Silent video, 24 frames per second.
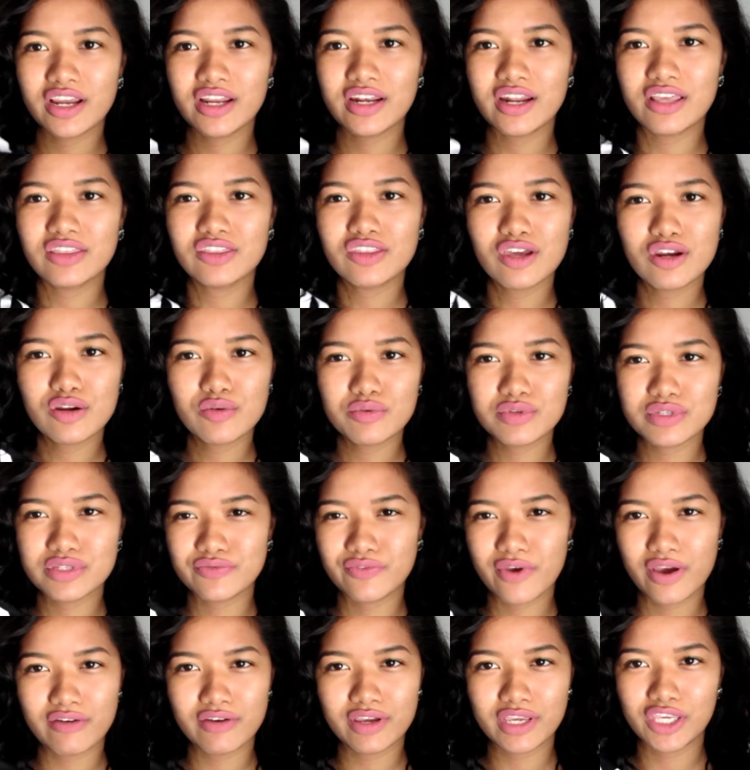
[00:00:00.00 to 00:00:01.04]
and I thought it was
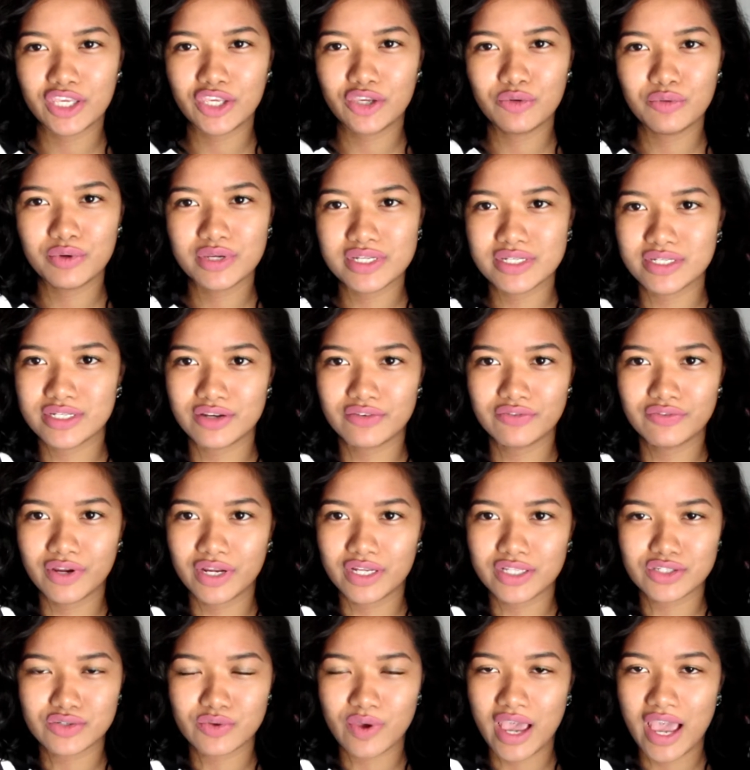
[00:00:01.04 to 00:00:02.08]
very cute and
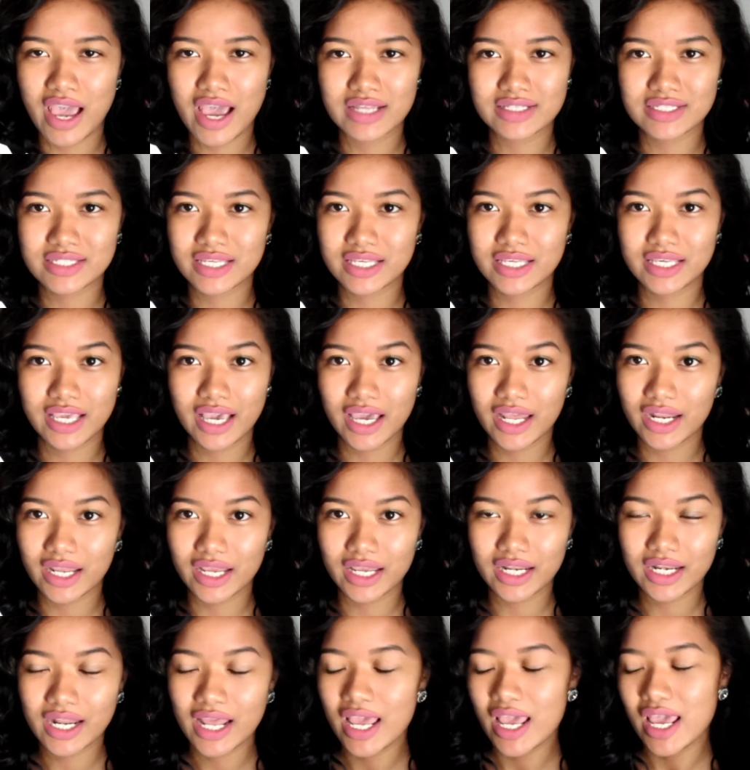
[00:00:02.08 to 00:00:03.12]
different, so I had to get
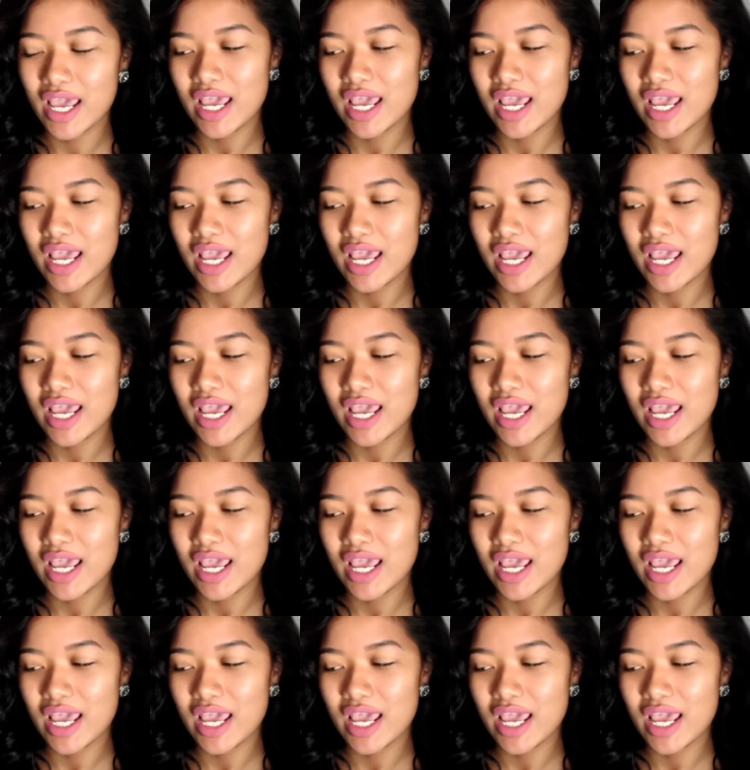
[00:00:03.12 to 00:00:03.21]
it.